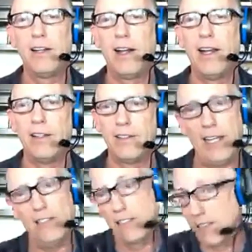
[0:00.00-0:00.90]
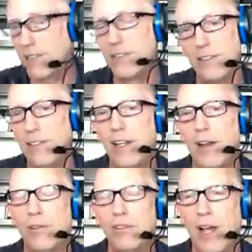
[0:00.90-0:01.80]
All right, that's you
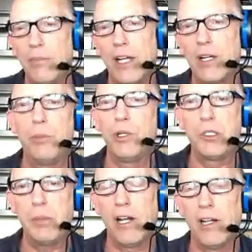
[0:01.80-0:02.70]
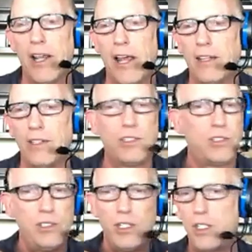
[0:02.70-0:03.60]
know I'm not going to put a spin on that. That's
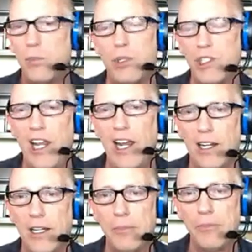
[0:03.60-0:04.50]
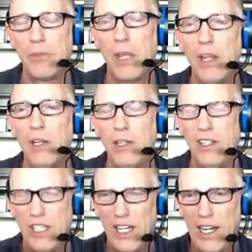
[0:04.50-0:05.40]
just a mistake.
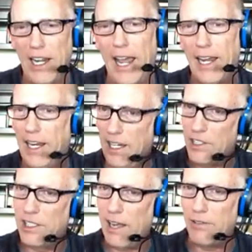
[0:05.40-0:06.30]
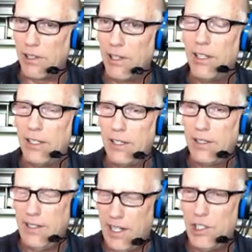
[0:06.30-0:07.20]
See, at his level,
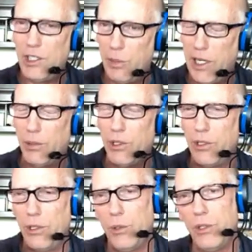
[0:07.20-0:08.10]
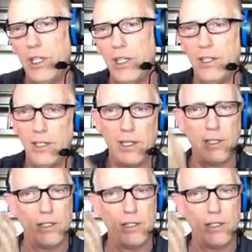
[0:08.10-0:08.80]
he should be able to do the